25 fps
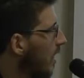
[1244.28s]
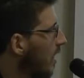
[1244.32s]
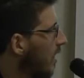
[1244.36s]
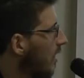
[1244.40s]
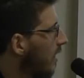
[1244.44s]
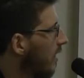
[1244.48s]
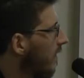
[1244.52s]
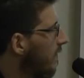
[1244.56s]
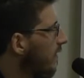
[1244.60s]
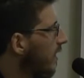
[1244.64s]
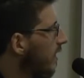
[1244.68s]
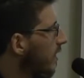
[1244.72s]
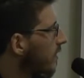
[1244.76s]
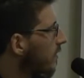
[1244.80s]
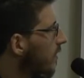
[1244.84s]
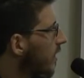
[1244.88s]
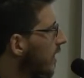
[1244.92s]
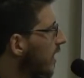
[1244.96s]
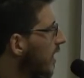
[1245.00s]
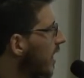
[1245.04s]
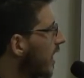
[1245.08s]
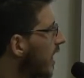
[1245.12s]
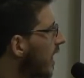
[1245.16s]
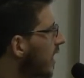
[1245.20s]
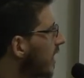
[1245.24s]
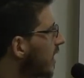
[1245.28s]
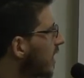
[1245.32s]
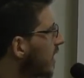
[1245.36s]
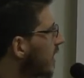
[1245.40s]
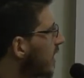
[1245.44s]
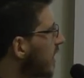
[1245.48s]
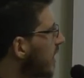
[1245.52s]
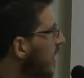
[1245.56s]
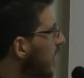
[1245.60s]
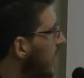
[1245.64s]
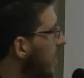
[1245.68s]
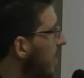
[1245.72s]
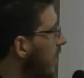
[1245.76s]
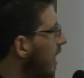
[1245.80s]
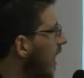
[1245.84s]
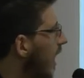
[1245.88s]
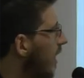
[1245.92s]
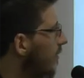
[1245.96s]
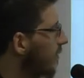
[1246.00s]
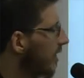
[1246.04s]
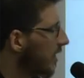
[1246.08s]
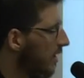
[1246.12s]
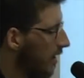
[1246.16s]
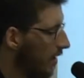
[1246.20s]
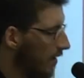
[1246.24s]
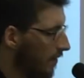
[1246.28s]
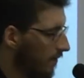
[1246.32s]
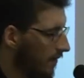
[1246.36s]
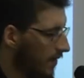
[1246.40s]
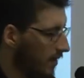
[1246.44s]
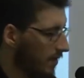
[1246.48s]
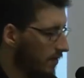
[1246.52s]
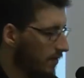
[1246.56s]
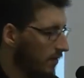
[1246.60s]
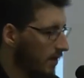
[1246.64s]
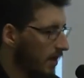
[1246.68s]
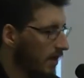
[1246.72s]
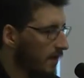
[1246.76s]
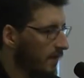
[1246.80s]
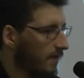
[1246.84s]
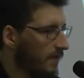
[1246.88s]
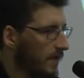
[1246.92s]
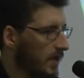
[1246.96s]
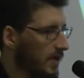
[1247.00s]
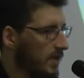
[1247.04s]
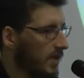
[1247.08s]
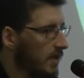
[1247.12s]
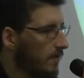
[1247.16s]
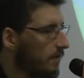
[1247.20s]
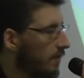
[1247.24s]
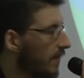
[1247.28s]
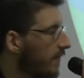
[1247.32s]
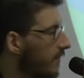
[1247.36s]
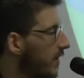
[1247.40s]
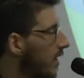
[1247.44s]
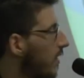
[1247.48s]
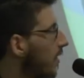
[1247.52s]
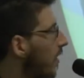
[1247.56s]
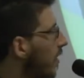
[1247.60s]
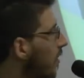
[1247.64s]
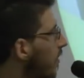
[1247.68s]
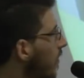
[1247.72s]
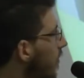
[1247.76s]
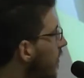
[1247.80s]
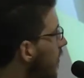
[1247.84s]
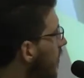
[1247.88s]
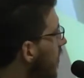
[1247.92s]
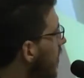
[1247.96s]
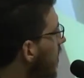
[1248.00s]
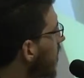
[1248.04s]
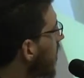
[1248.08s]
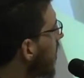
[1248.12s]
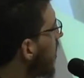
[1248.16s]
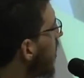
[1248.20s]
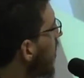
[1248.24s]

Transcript: virtual reality habitat that you can visit with the Oculus.